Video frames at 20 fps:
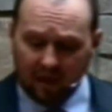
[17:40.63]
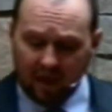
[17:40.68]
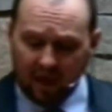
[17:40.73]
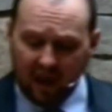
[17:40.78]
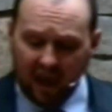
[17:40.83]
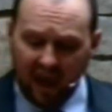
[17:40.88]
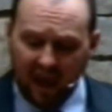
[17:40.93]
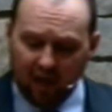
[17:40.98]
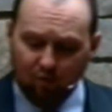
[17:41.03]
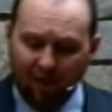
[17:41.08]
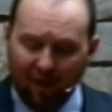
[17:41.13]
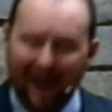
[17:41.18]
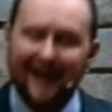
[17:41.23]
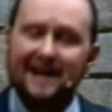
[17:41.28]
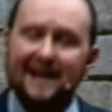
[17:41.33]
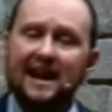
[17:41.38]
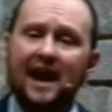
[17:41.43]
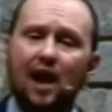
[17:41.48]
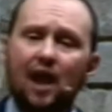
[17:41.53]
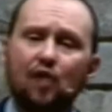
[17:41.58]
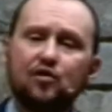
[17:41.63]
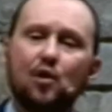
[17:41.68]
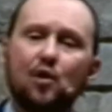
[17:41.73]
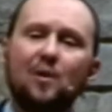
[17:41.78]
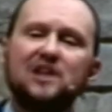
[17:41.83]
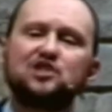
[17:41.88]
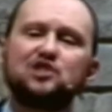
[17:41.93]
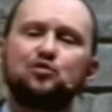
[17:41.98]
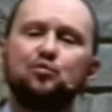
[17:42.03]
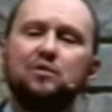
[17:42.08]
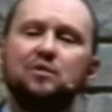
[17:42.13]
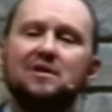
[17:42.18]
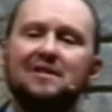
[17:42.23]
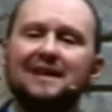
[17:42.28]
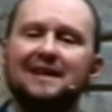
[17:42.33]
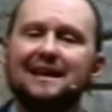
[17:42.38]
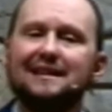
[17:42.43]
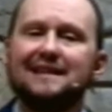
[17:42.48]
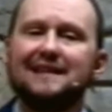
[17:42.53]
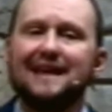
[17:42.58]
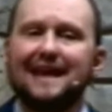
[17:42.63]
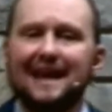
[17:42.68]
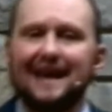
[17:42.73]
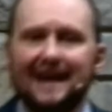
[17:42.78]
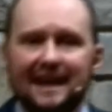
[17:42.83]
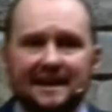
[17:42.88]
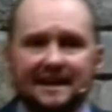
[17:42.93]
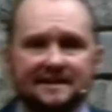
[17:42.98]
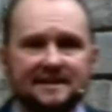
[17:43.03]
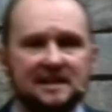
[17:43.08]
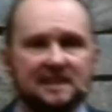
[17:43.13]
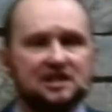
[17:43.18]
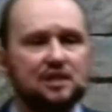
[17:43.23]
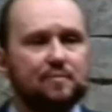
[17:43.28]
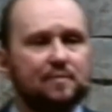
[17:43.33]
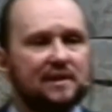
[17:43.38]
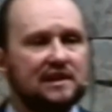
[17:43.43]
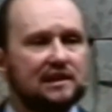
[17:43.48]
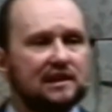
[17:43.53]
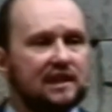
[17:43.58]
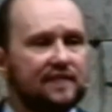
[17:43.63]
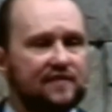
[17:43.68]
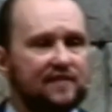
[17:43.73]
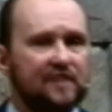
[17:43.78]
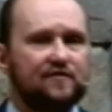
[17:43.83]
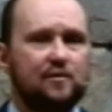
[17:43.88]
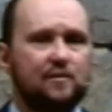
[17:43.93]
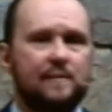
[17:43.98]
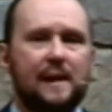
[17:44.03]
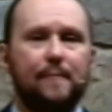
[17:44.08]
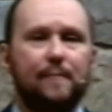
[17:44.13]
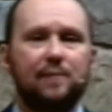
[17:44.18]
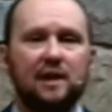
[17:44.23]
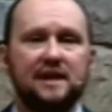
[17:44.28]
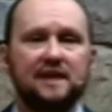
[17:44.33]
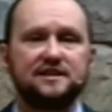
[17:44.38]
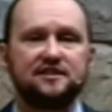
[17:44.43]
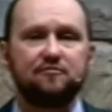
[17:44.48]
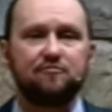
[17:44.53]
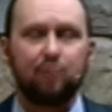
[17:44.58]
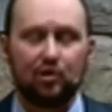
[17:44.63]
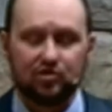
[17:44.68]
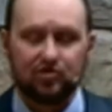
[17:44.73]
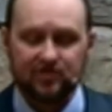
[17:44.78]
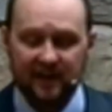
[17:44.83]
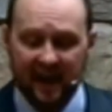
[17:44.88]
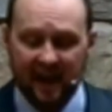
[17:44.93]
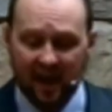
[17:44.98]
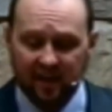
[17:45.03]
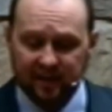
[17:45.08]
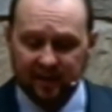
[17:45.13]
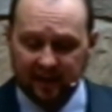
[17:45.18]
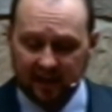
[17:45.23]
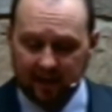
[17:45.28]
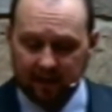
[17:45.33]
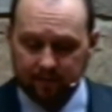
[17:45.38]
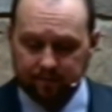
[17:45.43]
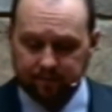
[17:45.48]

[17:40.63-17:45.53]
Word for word: And right now, though, it's really easy to be living from that place of personality.